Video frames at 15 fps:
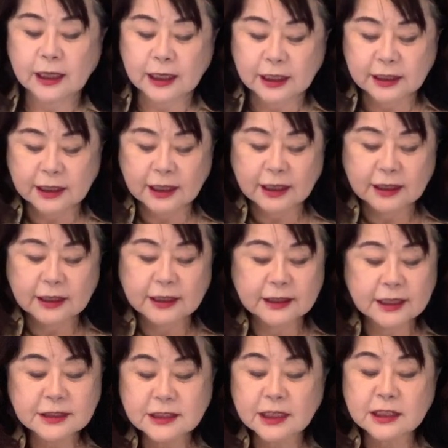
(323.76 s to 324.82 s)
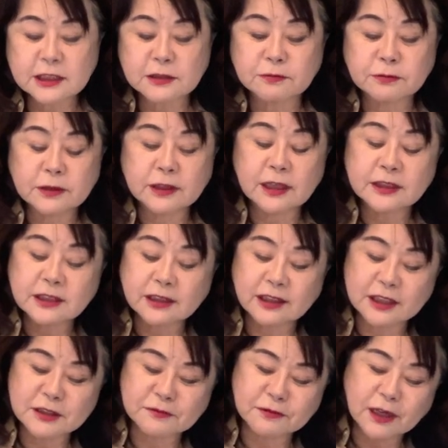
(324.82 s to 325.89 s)
And
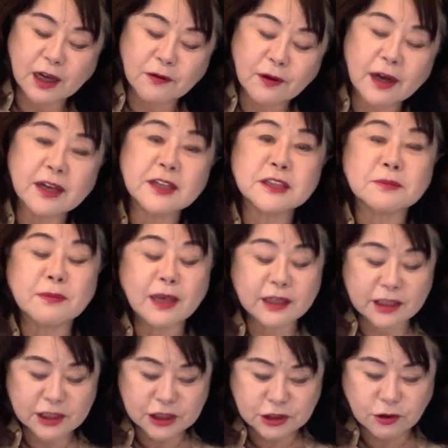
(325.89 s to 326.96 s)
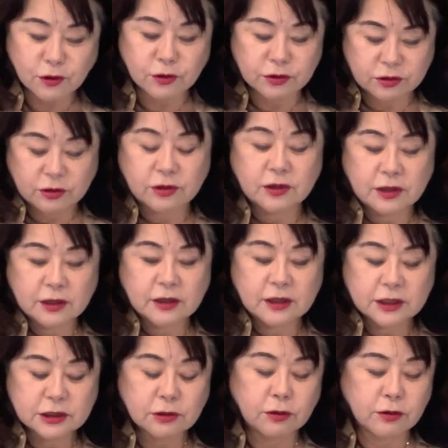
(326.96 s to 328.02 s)
yesterday's flower is making short.
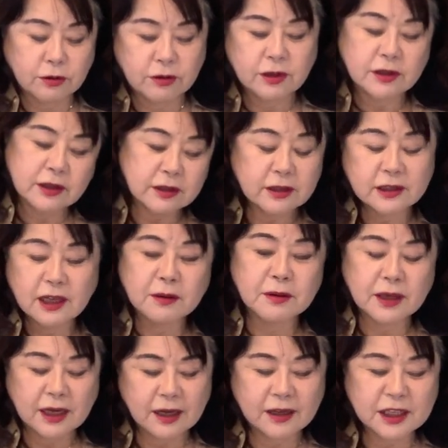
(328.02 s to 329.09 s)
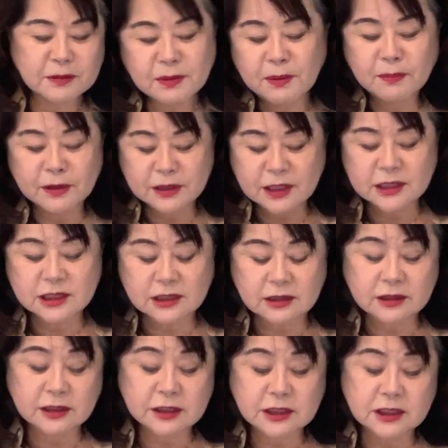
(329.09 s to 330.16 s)
So yeah, remember this.
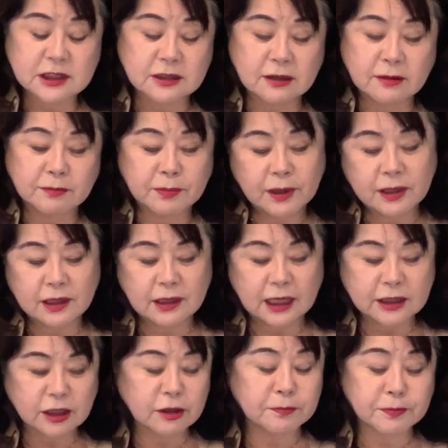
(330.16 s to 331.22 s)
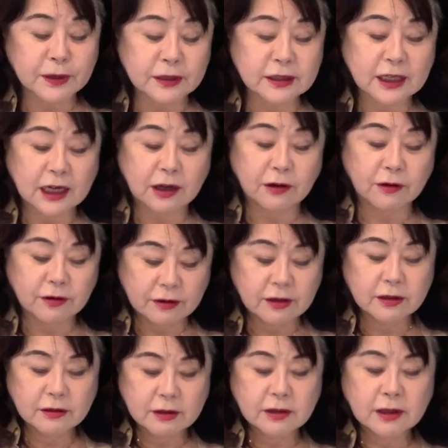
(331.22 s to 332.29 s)
This is very, I think, practical,
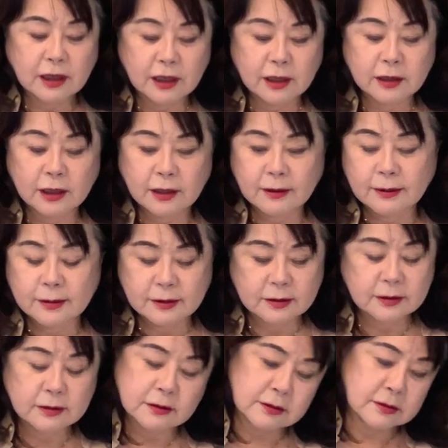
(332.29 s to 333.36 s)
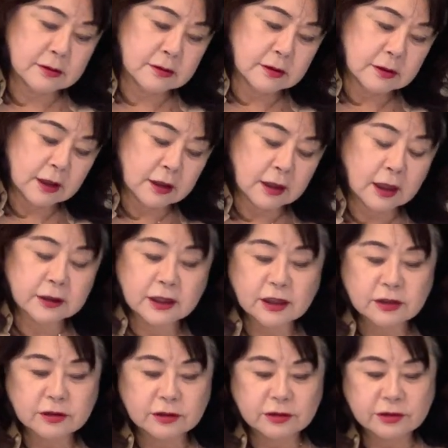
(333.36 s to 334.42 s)
and I
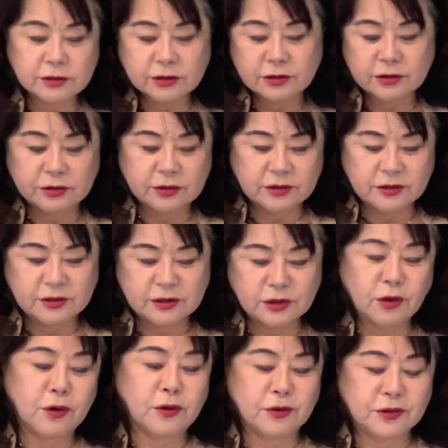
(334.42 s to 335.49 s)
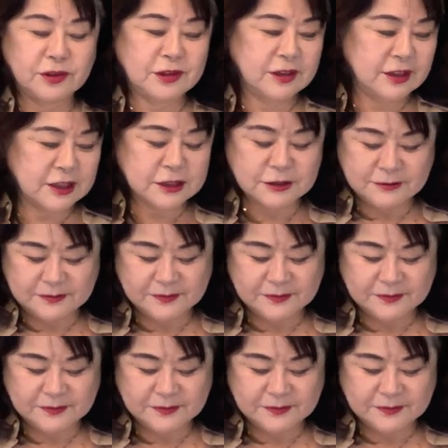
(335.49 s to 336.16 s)
think good to know this.